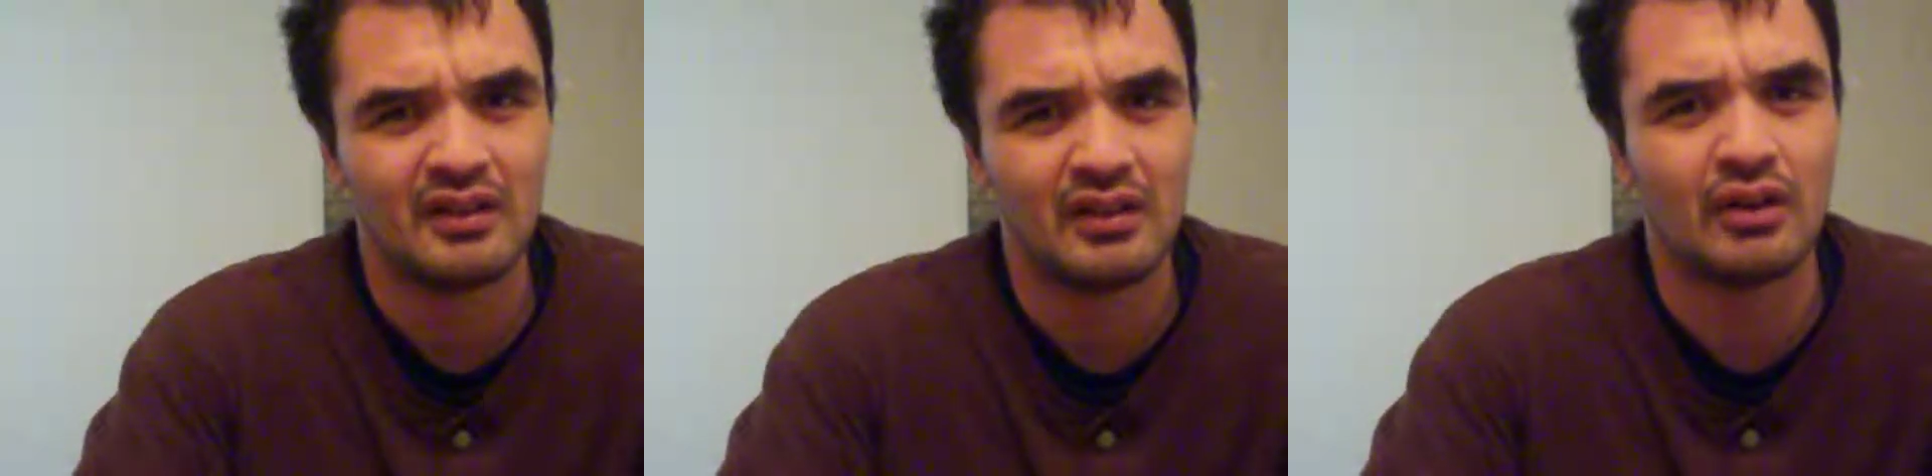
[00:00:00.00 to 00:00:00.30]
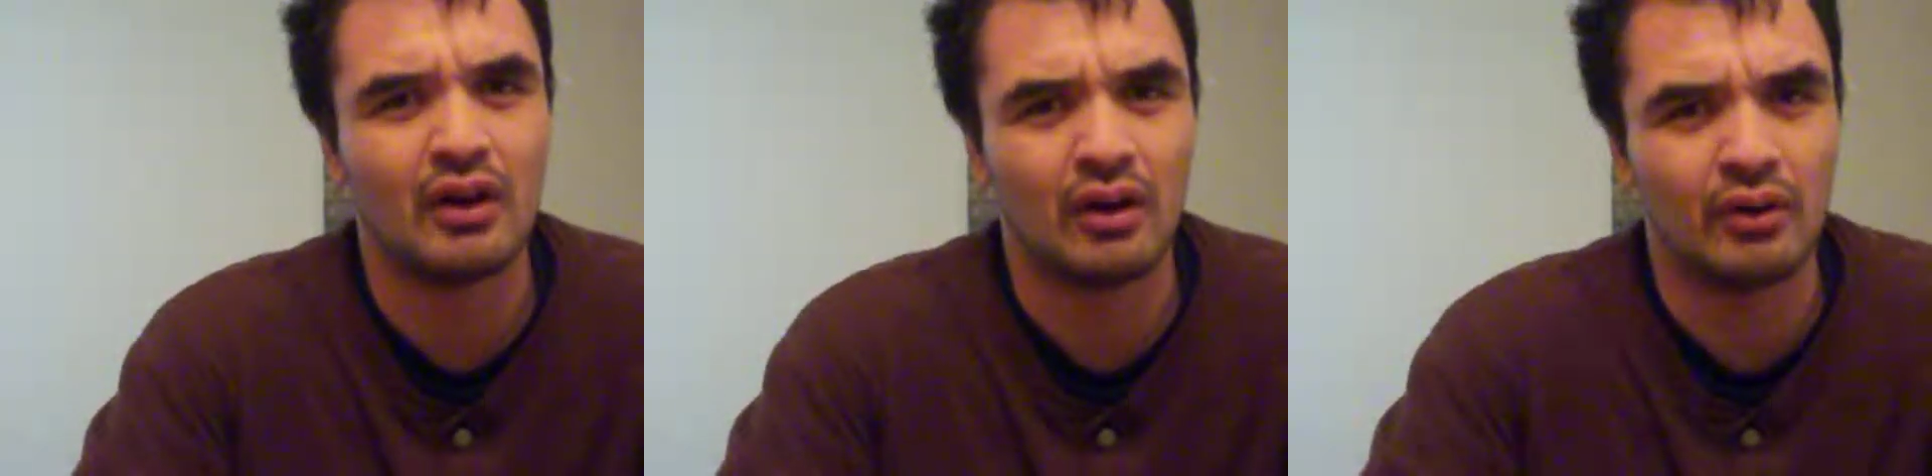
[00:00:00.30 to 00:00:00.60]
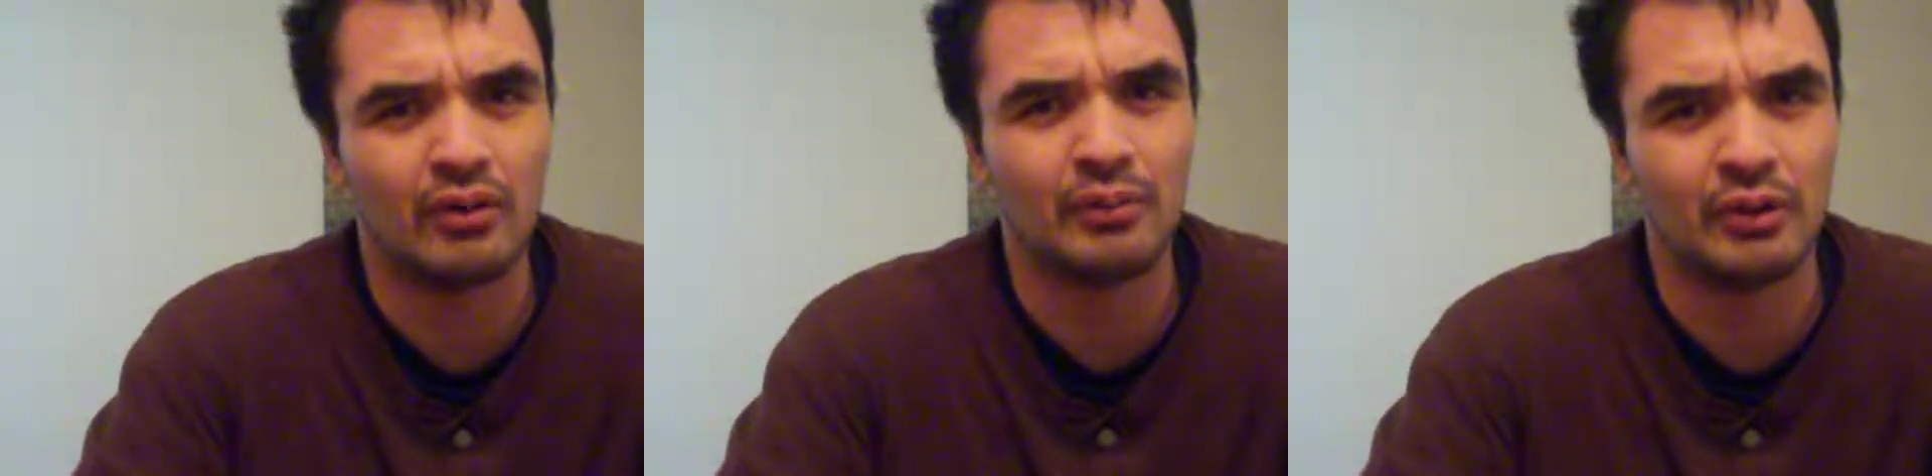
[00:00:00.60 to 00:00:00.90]
to
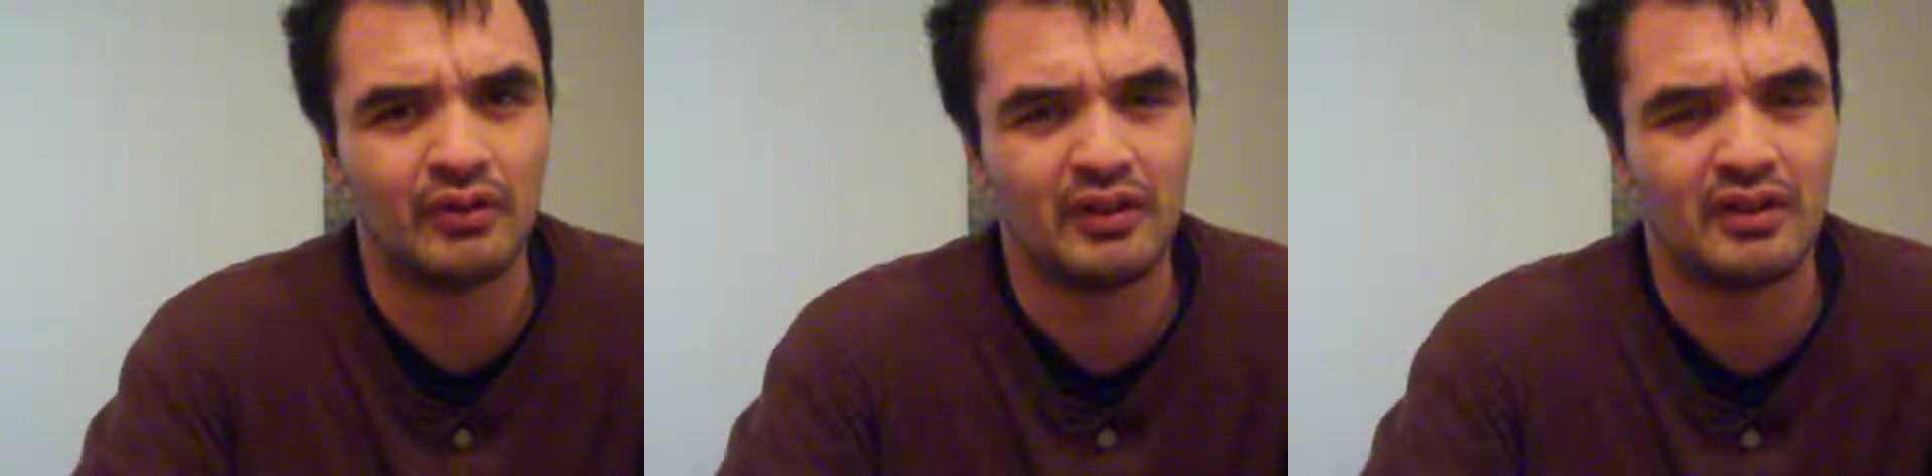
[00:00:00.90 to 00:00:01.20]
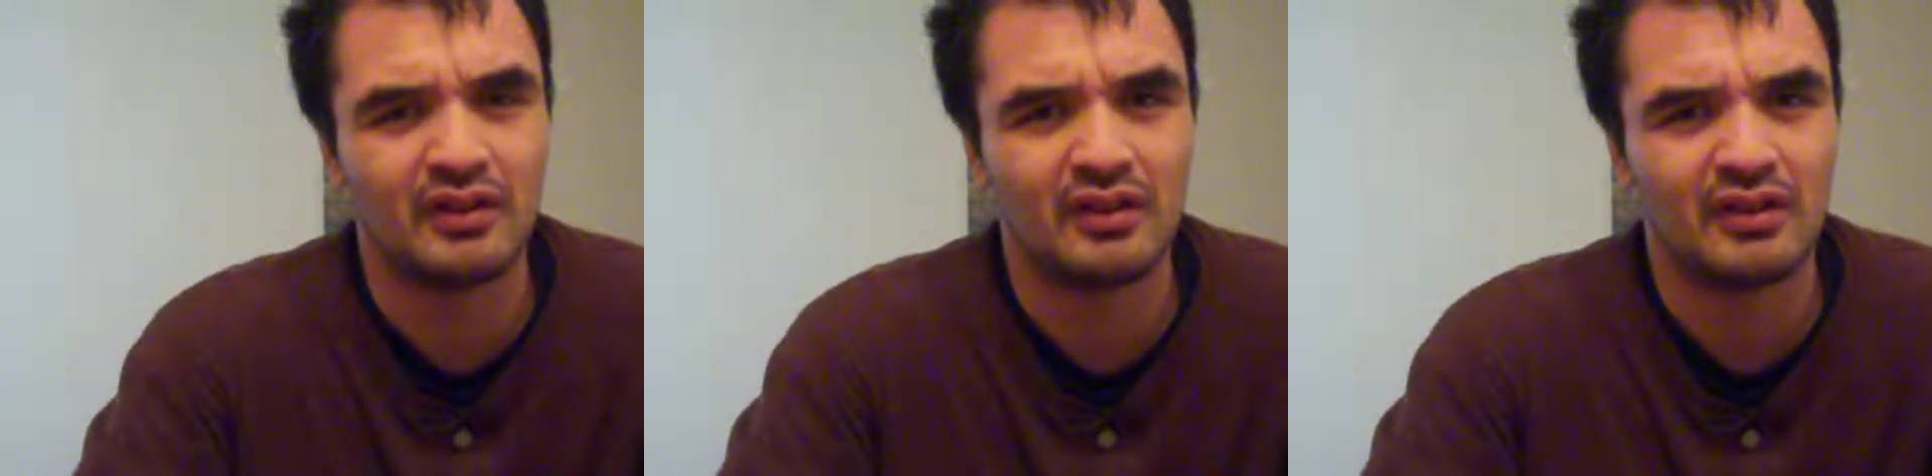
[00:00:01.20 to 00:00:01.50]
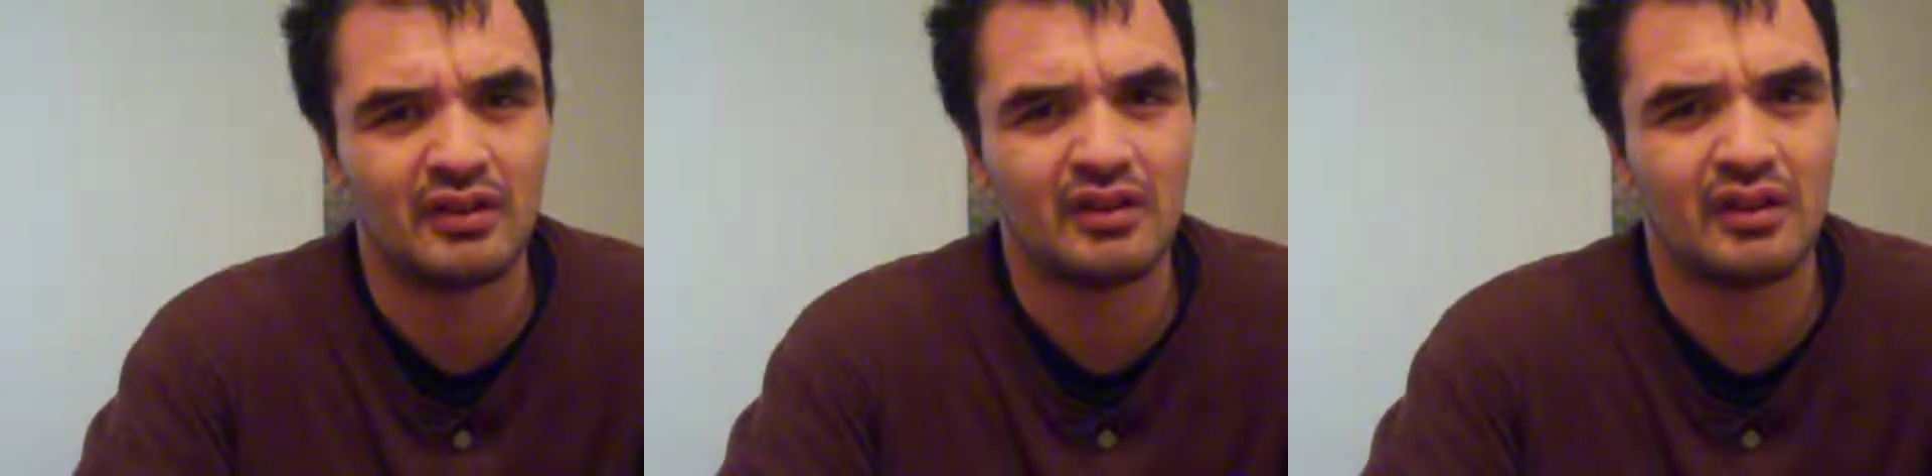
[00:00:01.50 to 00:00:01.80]
own movies.
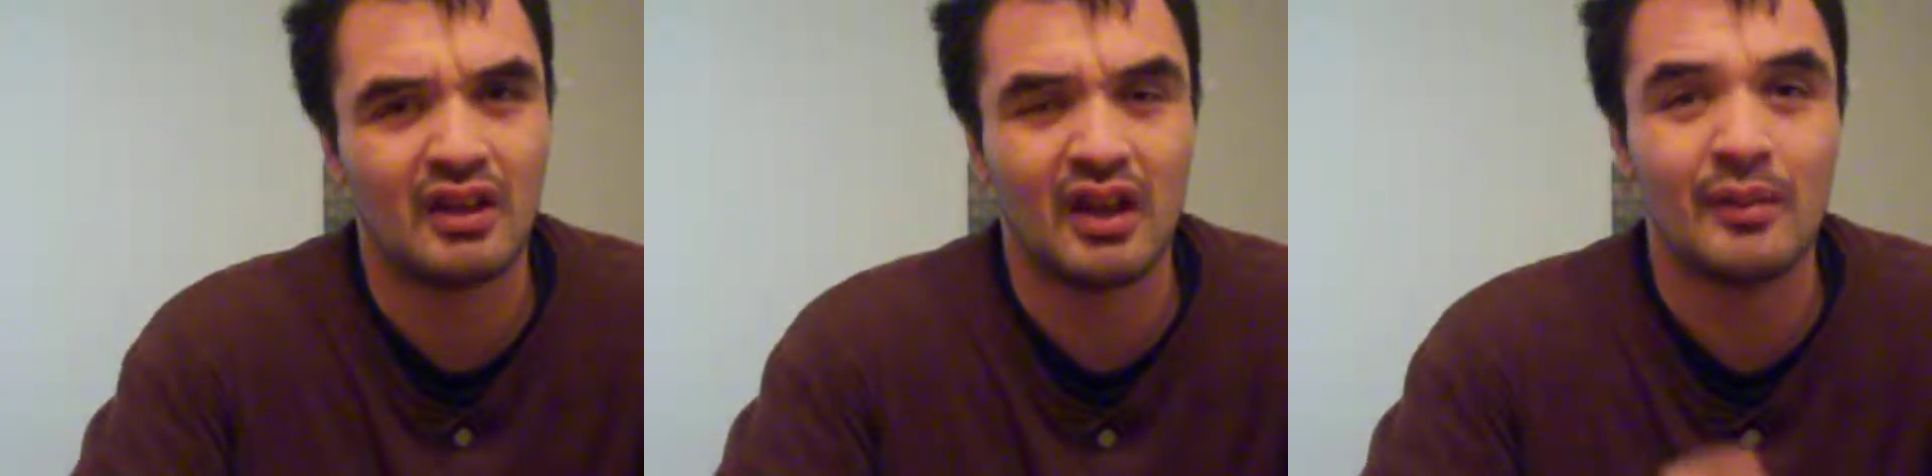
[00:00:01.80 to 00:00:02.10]
The